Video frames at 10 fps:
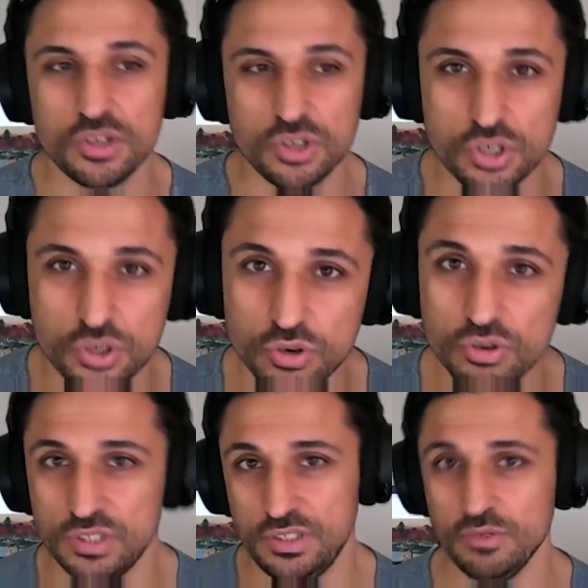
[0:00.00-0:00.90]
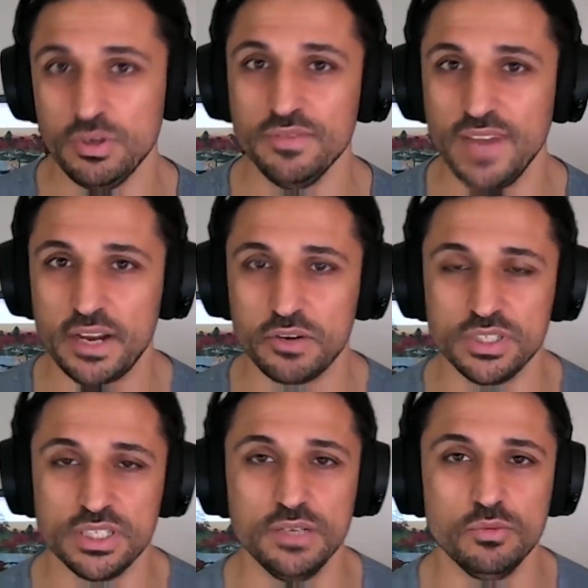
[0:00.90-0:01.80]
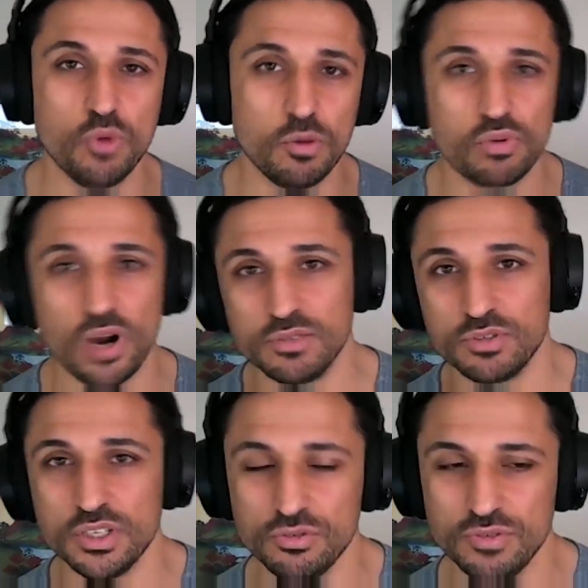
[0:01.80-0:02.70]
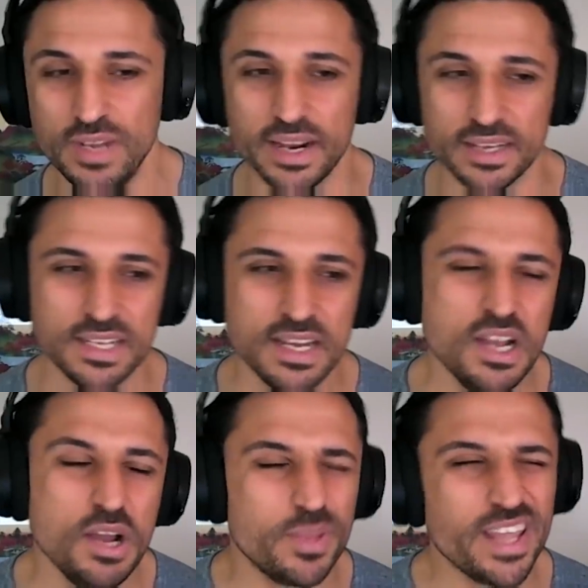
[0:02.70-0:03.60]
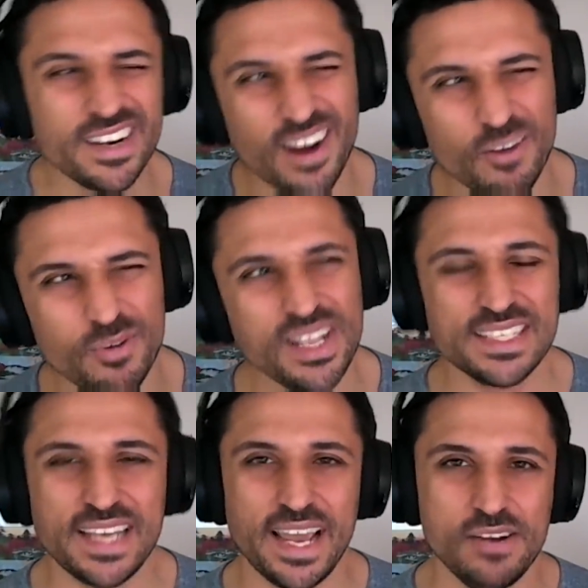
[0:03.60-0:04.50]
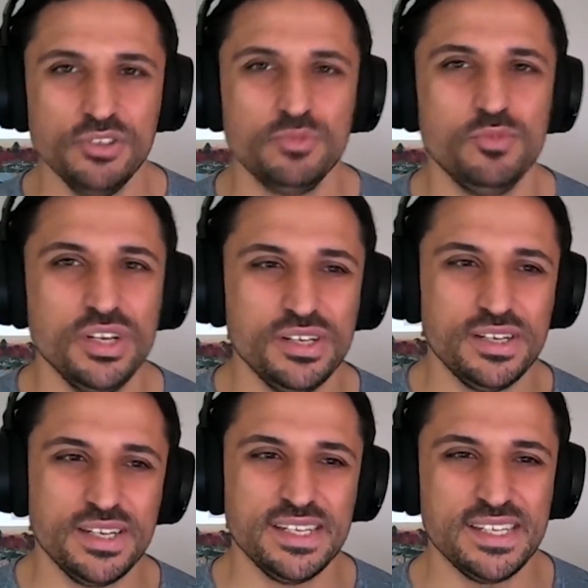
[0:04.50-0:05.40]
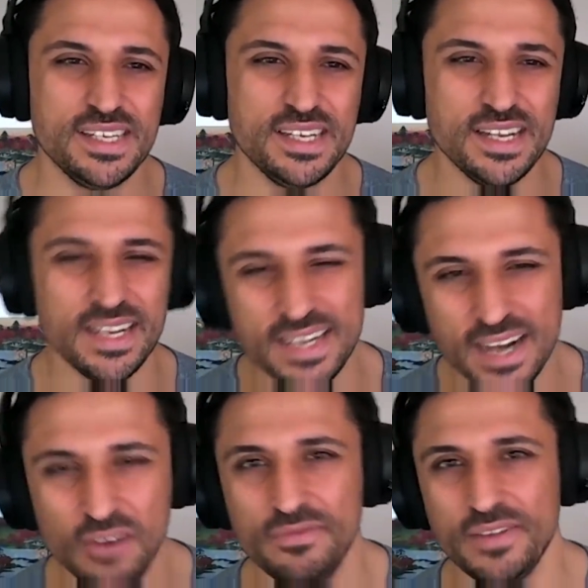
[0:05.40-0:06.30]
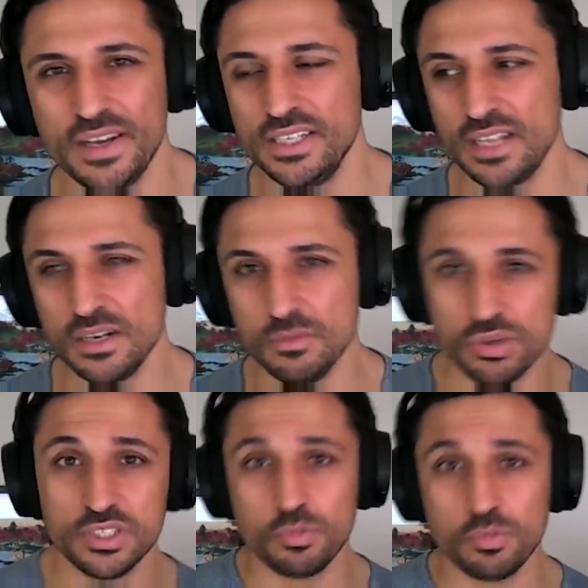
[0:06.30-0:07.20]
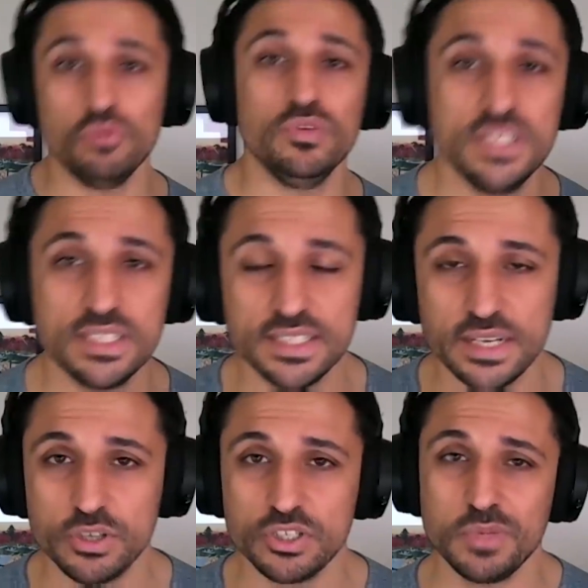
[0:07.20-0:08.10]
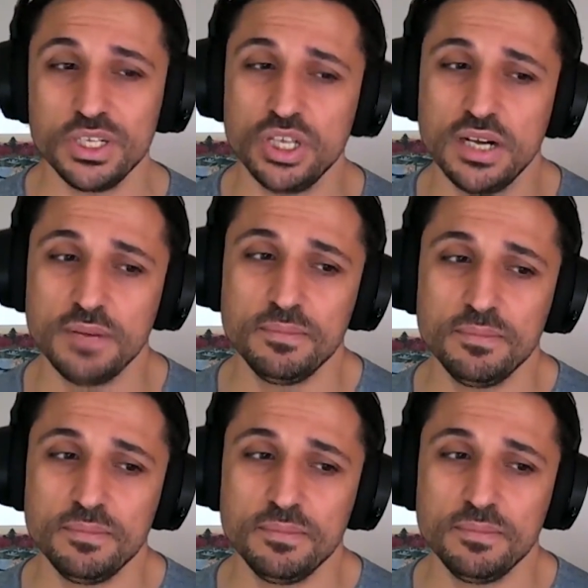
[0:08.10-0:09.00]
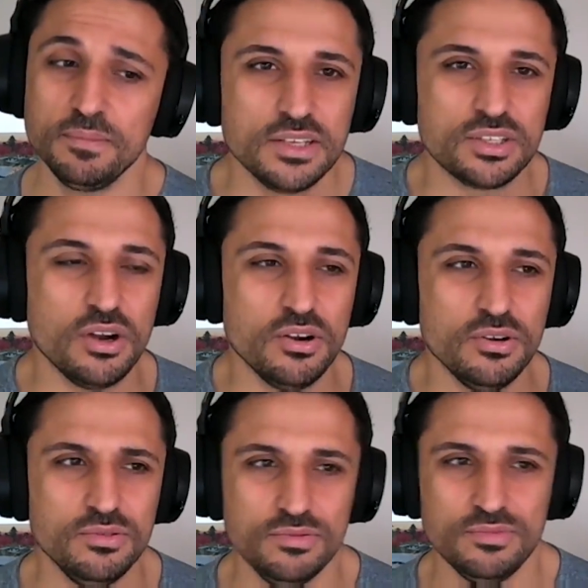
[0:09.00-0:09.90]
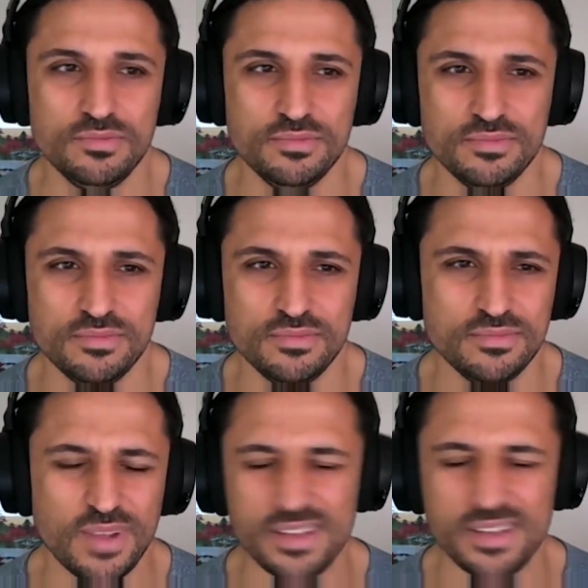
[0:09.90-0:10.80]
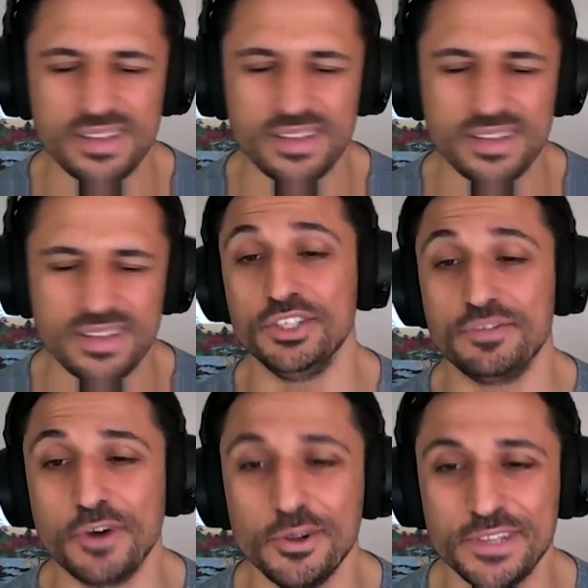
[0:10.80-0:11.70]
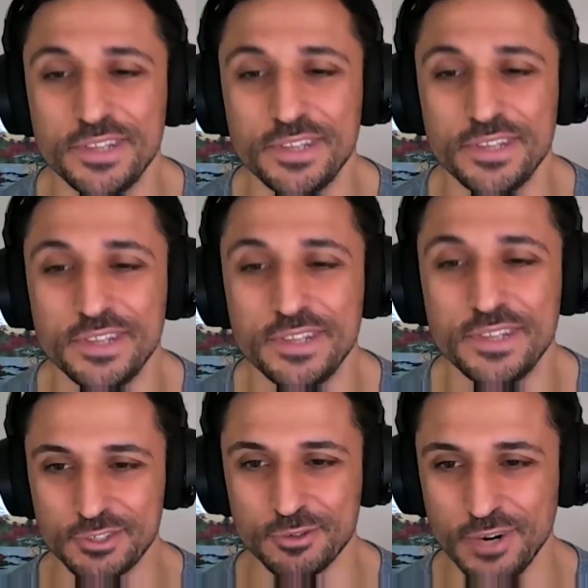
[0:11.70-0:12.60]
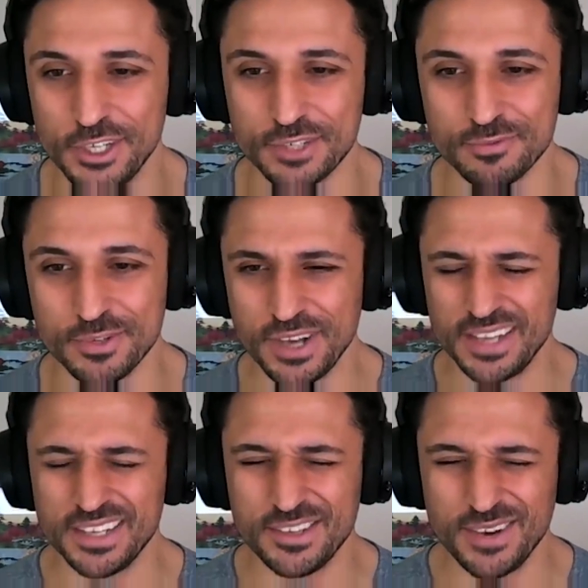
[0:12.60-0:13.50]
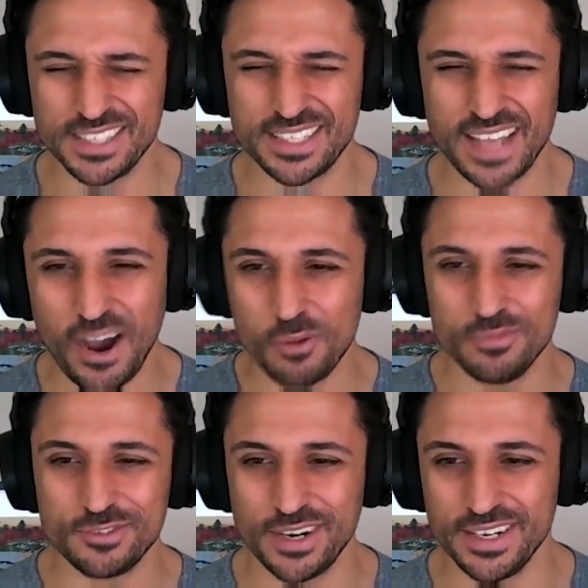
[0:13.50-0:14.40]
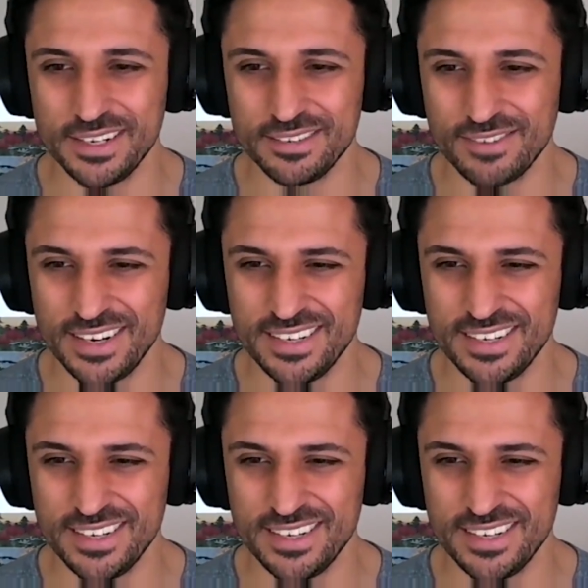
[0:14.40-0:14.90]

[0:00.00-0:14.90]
good degree of accuracy what price was going to do next. But then I realized candles weren't enough and I started putting support resistance areas on my chart. So I honestly just forgot the the actual question where you, you asked how I'm trading, right?